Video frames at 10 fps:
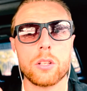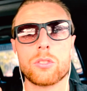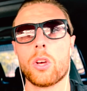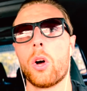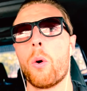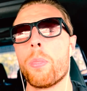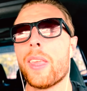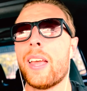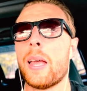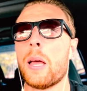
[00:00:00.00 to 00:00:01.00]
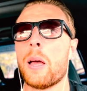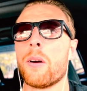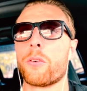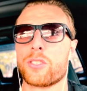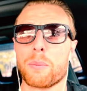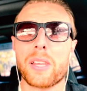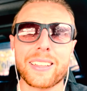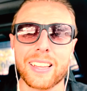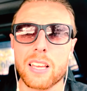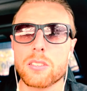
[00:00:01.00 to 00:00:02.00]
So for something like
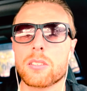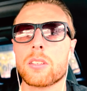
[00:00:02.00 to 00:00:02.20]
this,